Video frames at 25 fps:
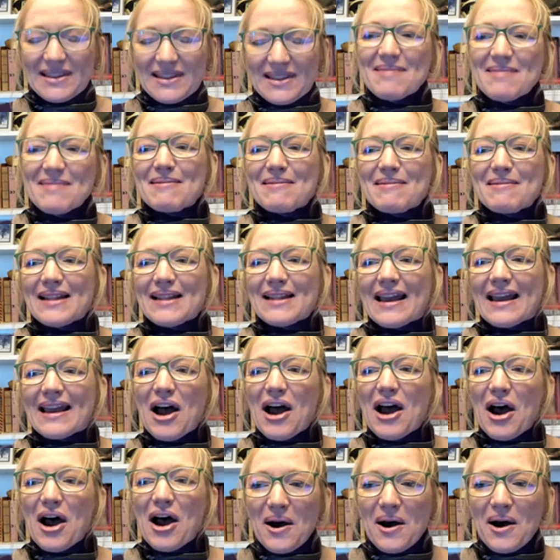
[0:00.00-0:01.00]
Then we were like,
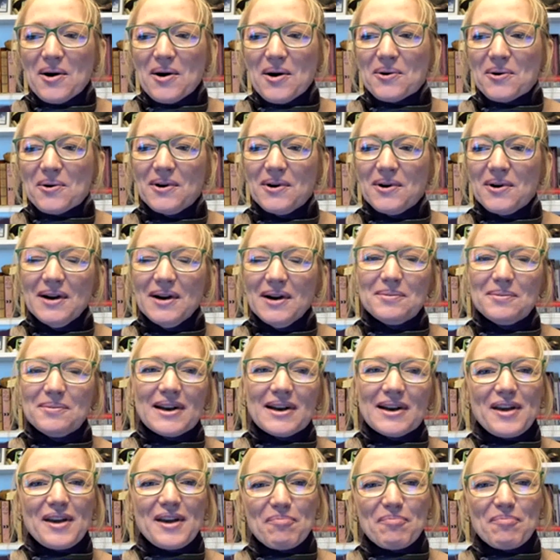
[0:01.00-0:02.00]
oh, what
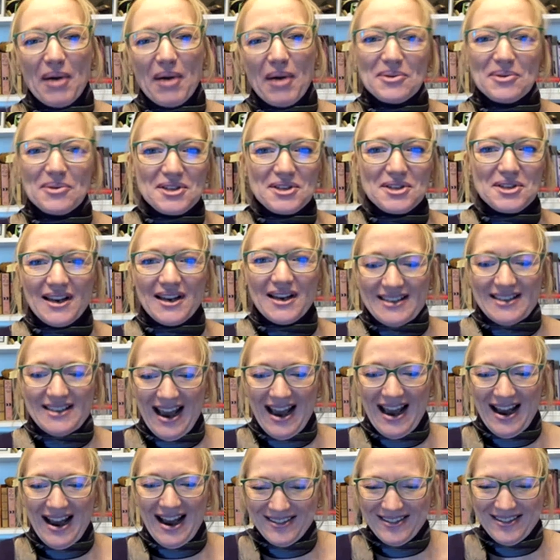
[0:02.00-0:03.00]
if they're both shut
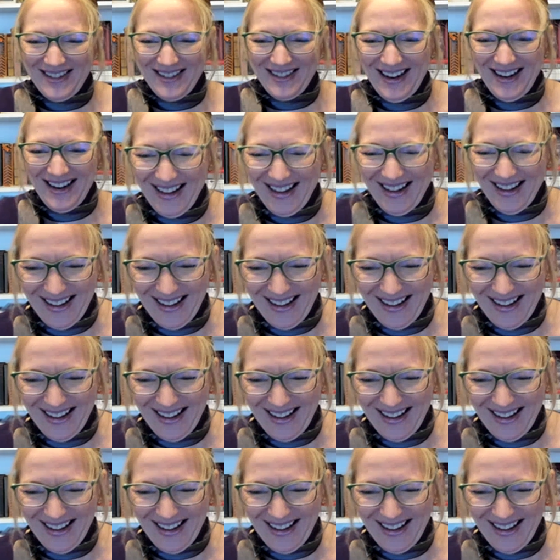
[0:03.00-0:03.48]
down?